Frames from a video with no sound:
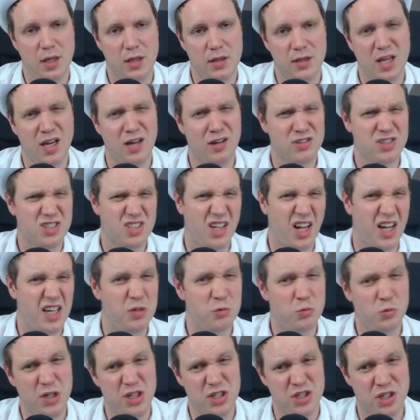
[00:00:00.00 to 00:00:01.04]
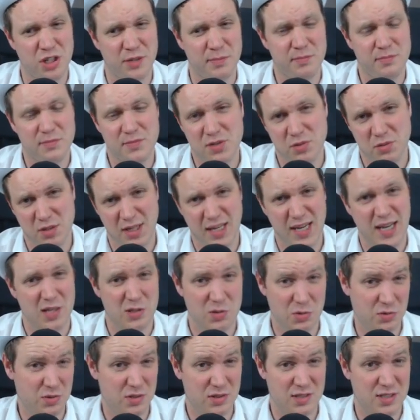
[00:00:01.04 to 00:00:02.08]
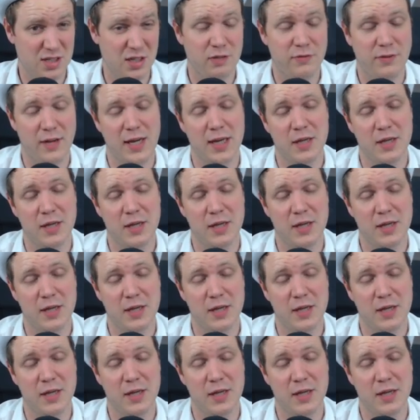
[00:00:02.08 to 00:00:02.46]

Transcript: they are slightly richer, so it cancels itself